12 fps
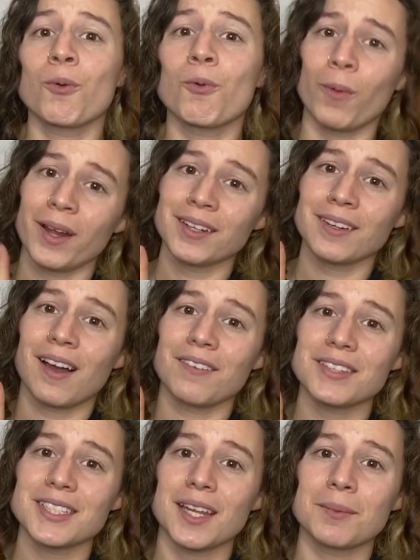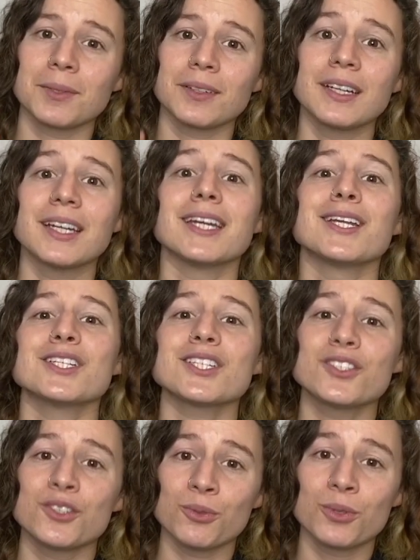one coffee table into
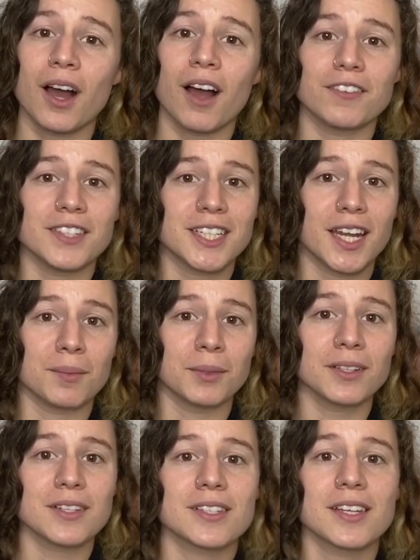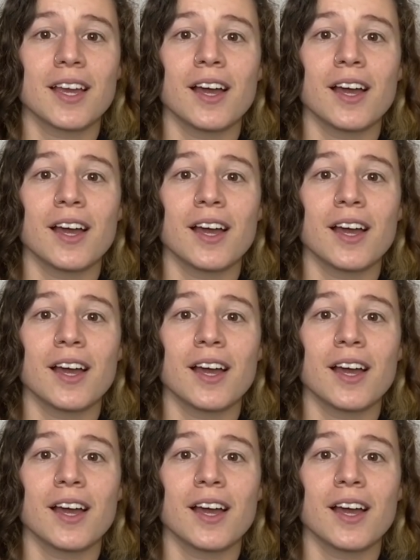two coffee tables.